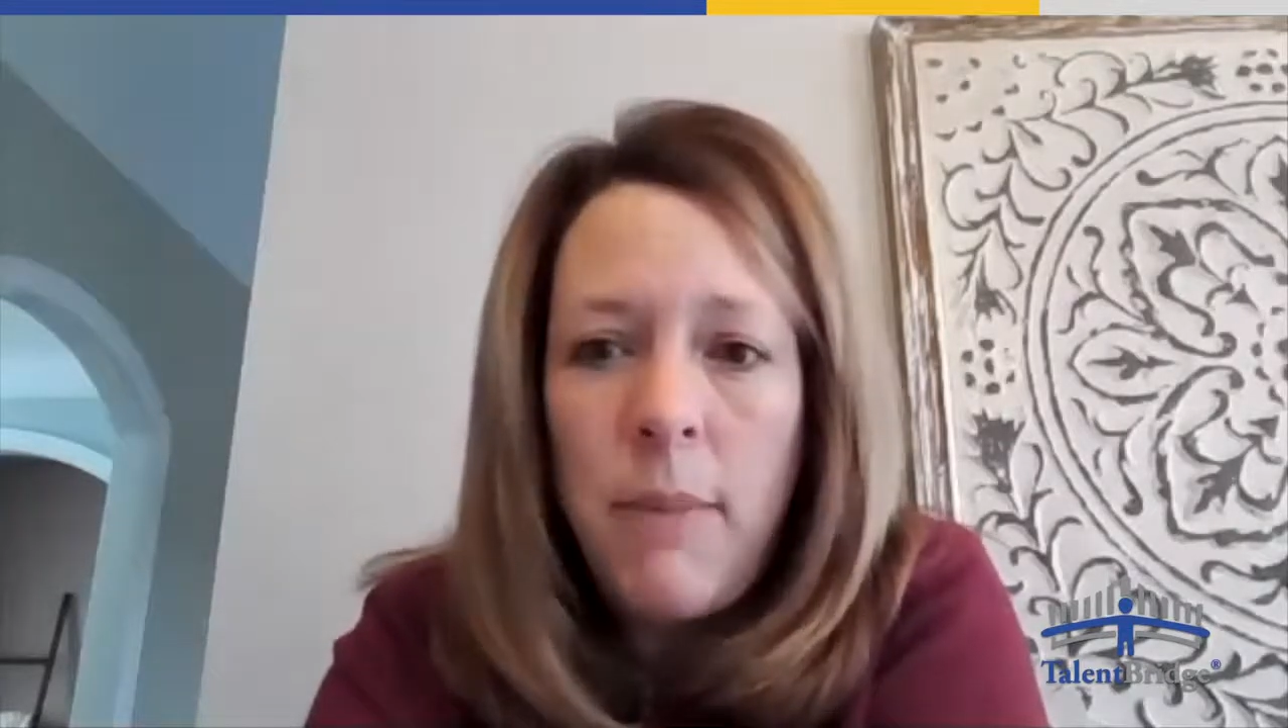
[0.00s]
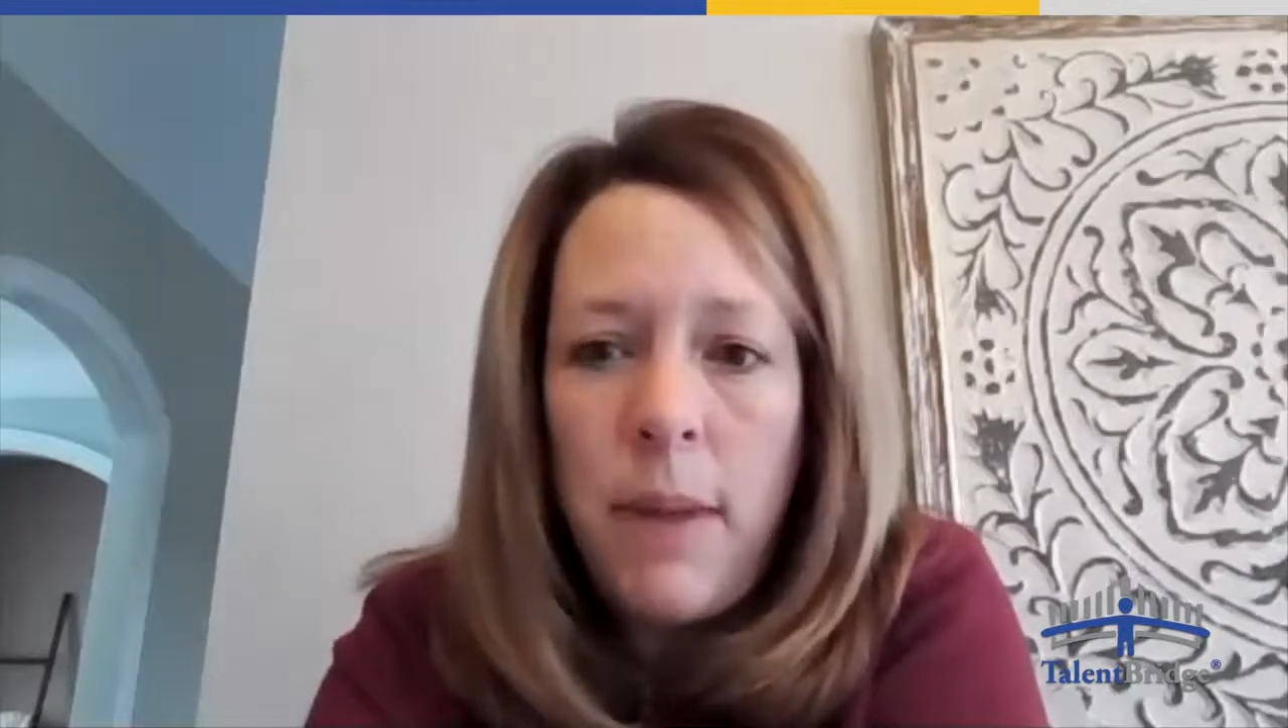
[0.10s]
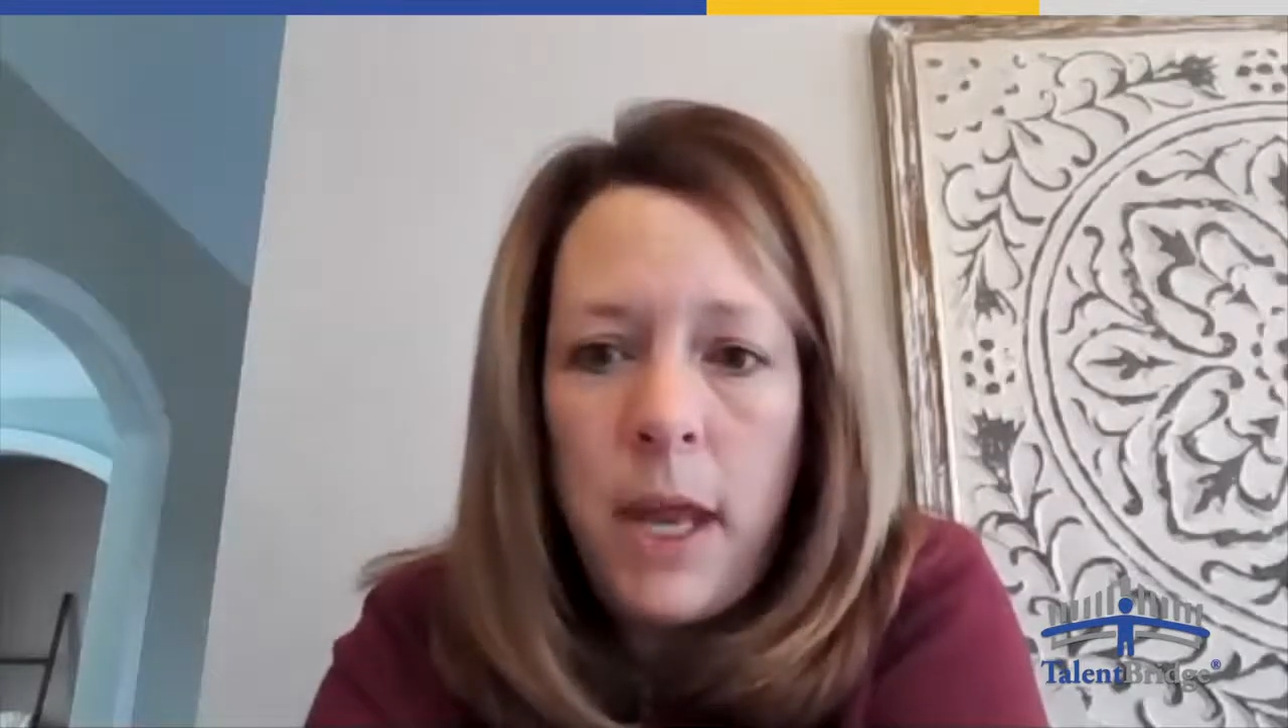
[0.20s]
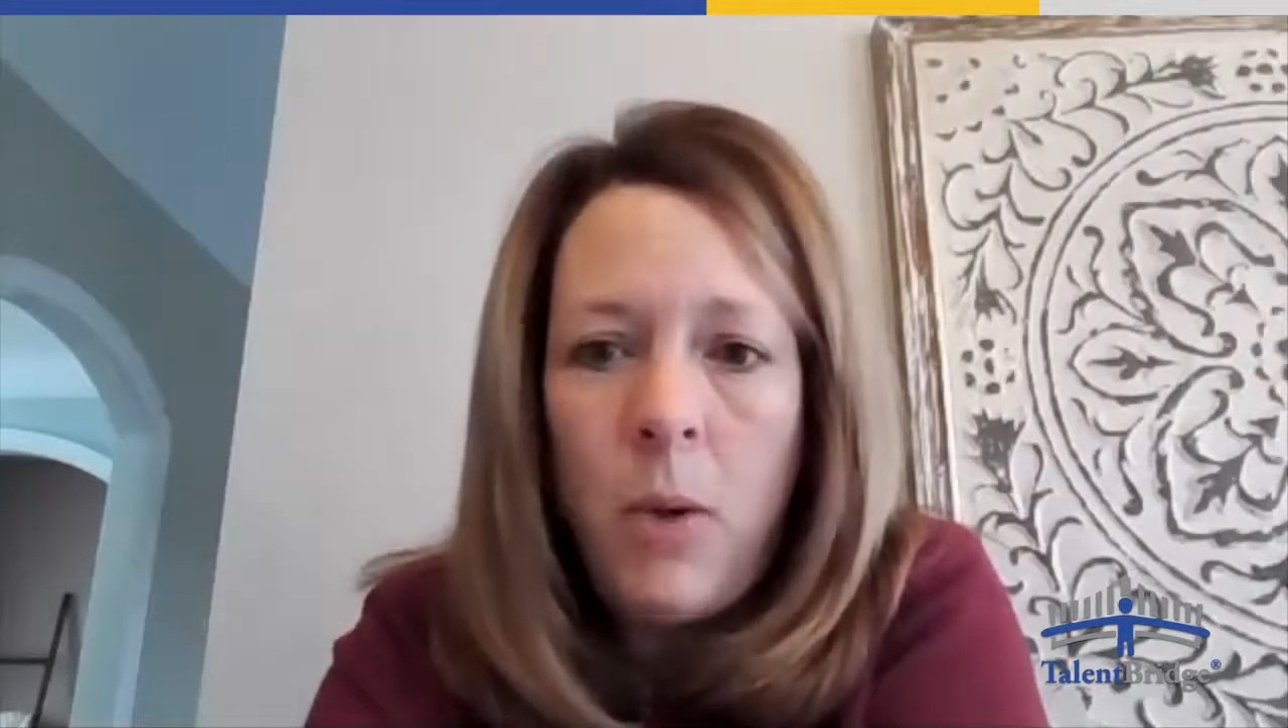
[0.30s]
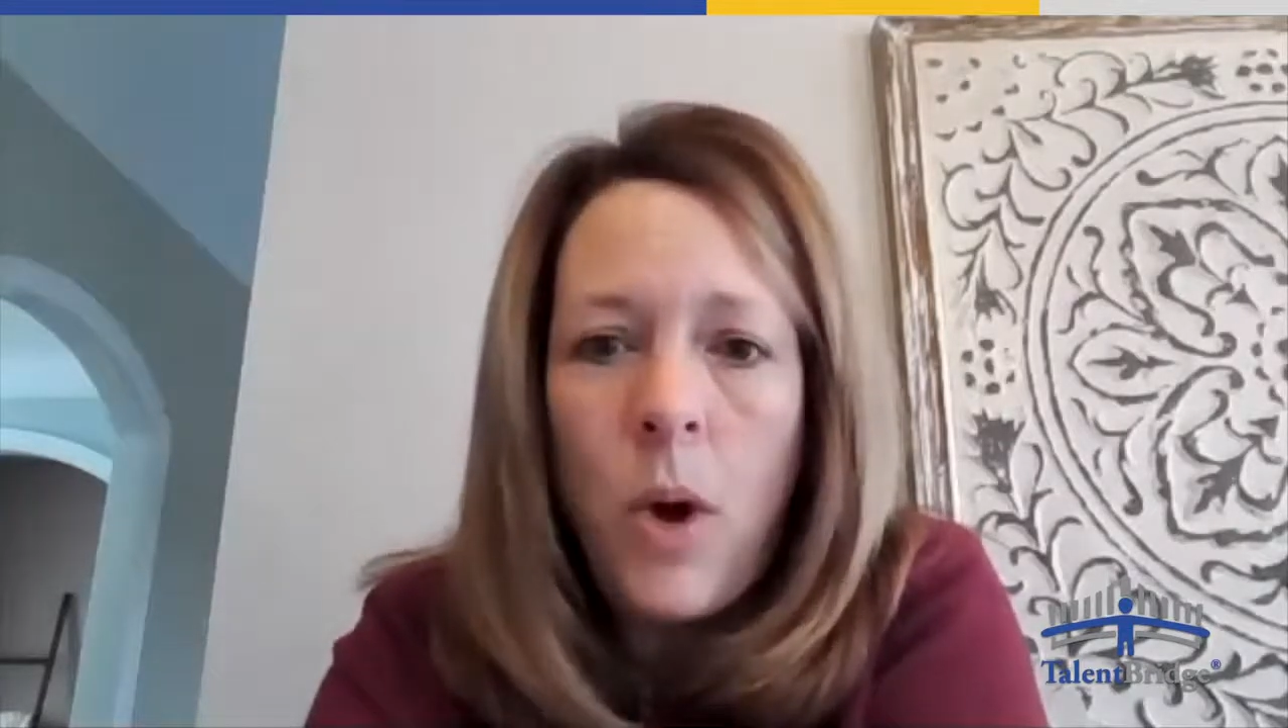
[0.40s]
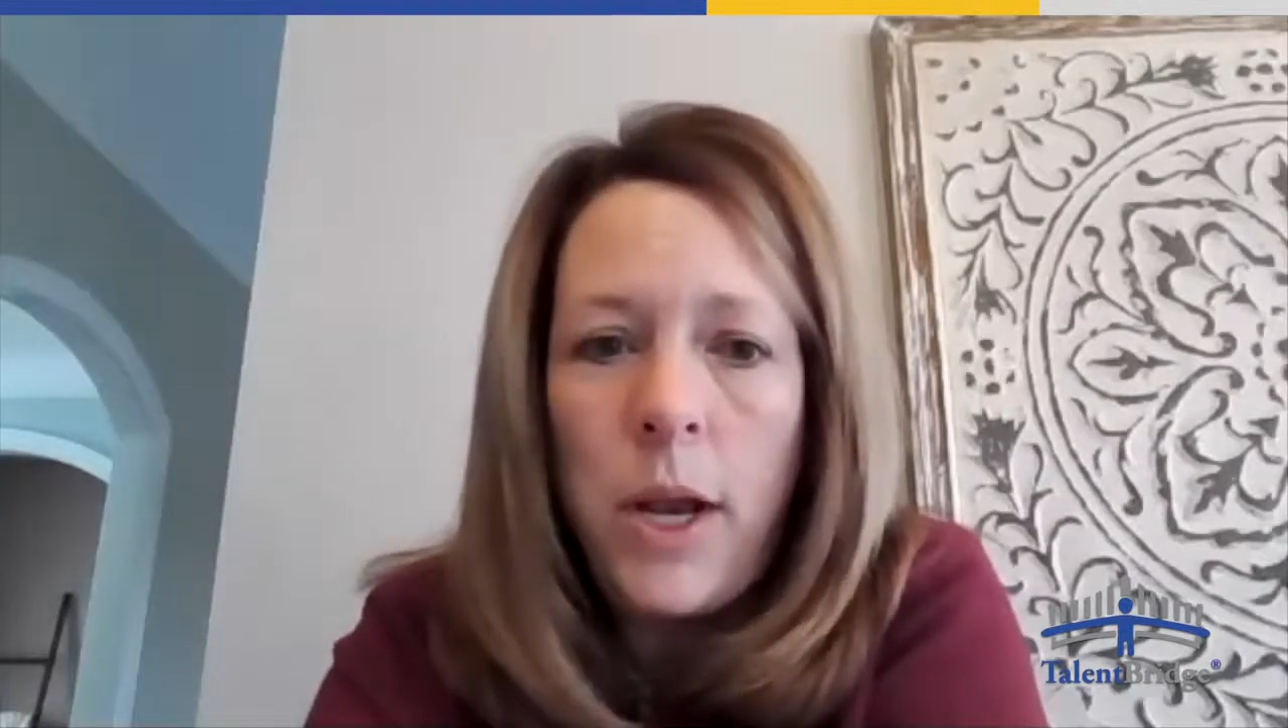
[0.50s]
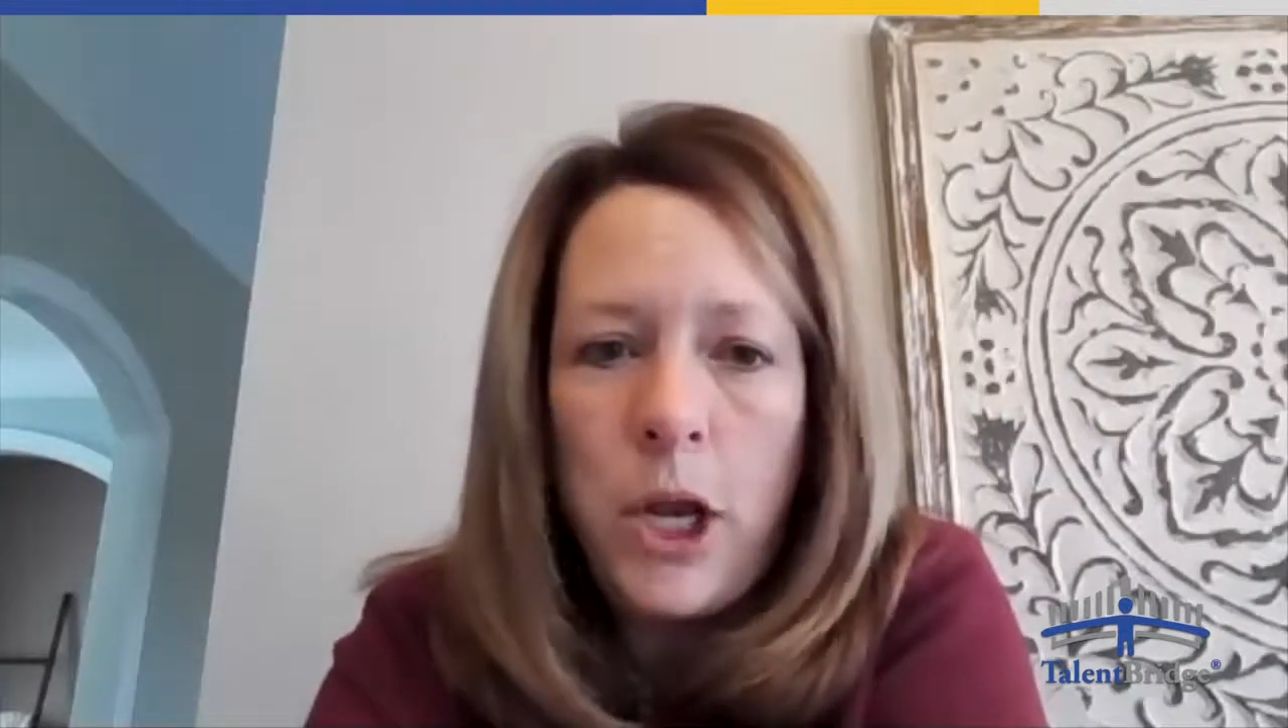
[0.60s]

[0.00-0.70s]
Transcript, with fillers: in and want to